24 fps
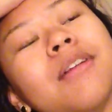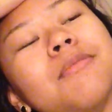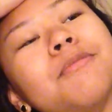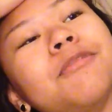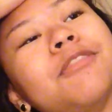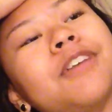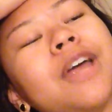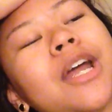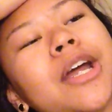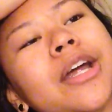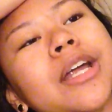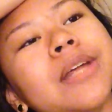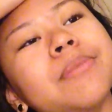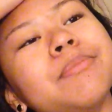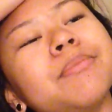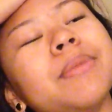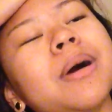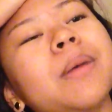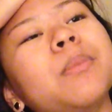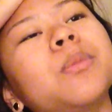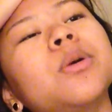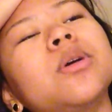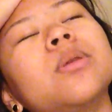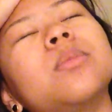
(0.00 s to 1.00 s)
very
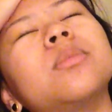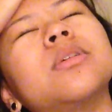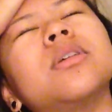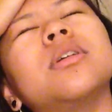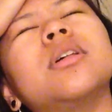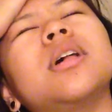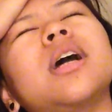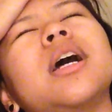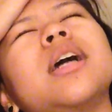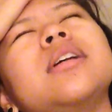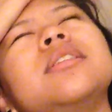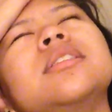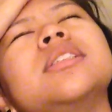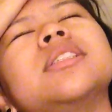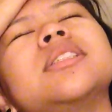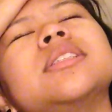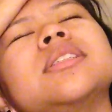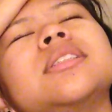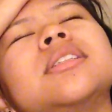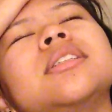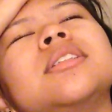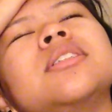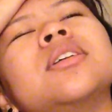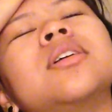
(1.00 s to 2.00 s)
memorable. I
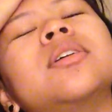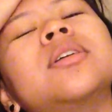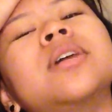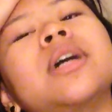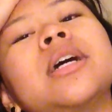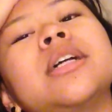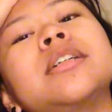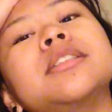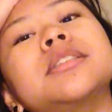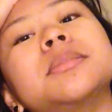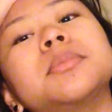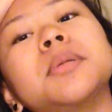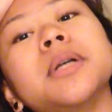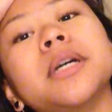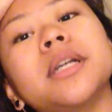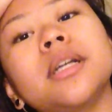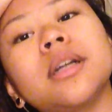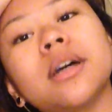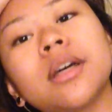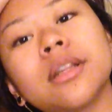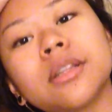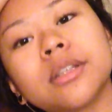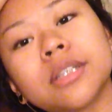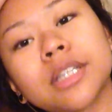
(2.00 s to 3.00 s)
just don't know how to explain
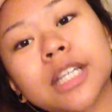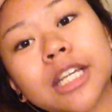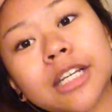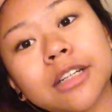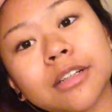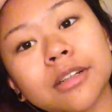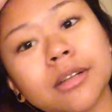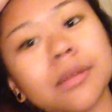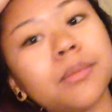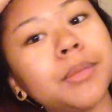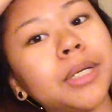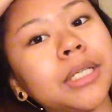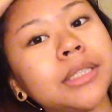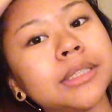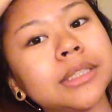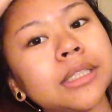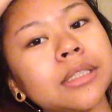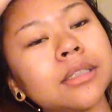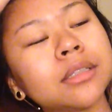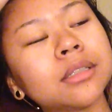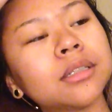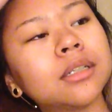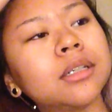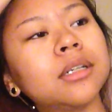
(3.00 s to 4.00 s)
it other than
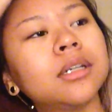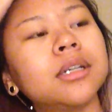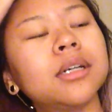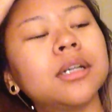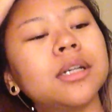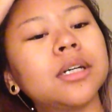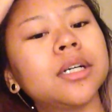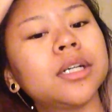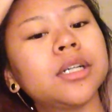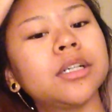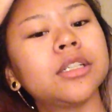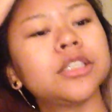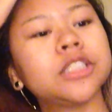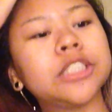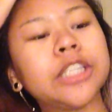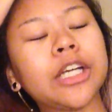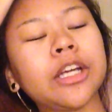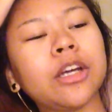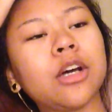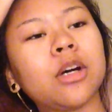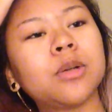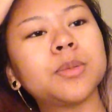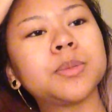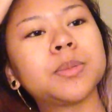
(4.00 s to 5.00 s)
amazing.
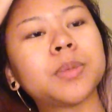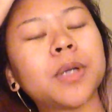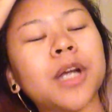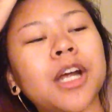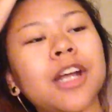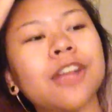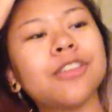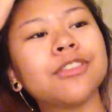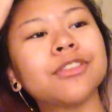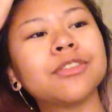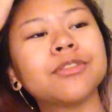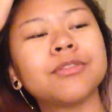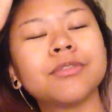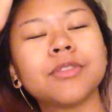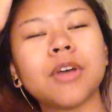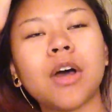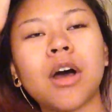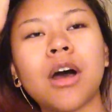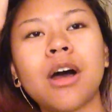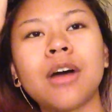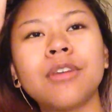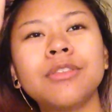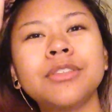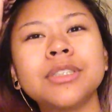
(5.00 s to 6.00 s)
J Hope's part,
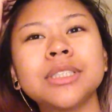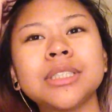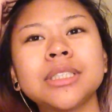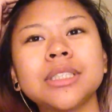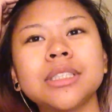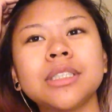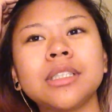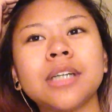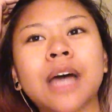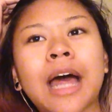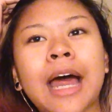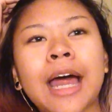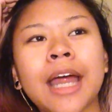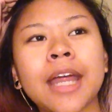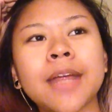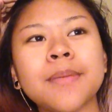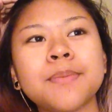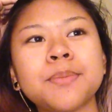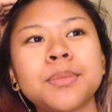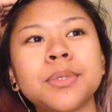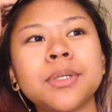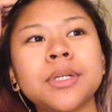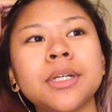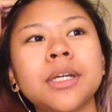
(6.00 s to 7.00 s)
obviously
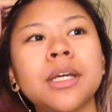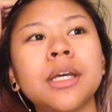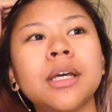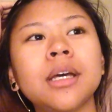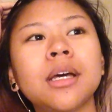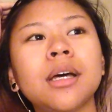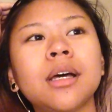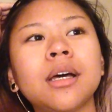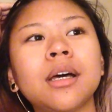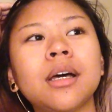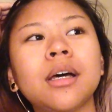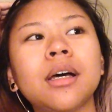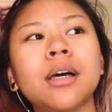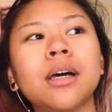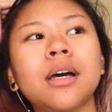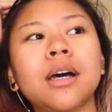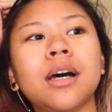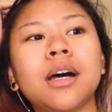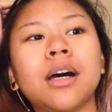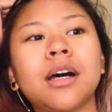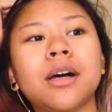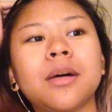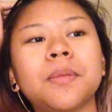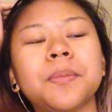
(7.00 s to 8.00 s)
hype.
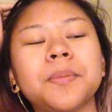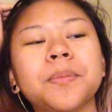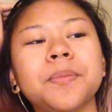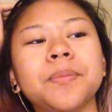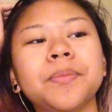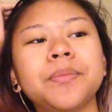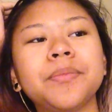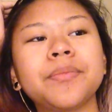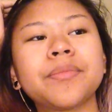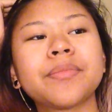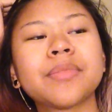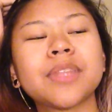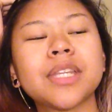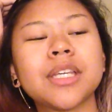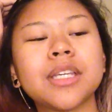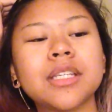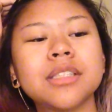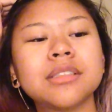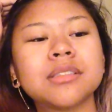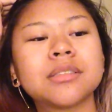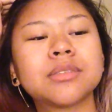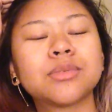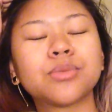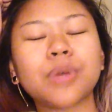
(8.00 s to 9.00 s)
Um,
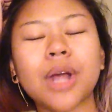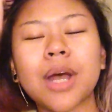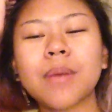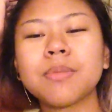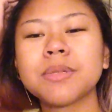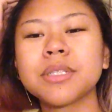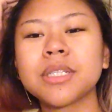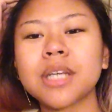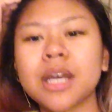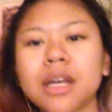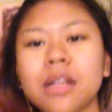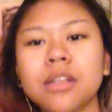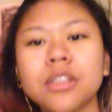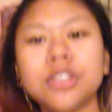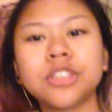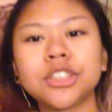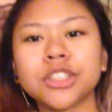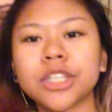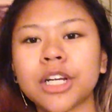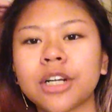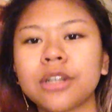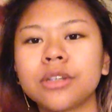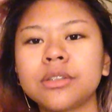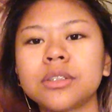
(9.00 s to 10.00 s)
his rap style in
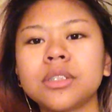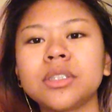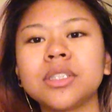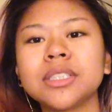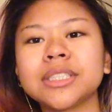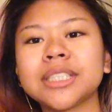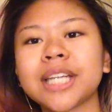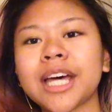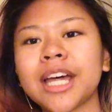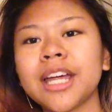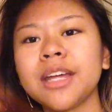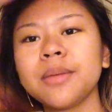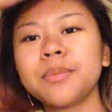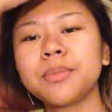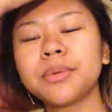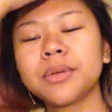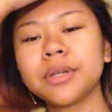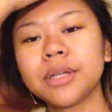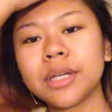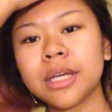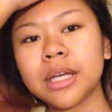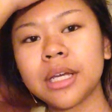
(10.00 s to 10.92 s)
general is hype,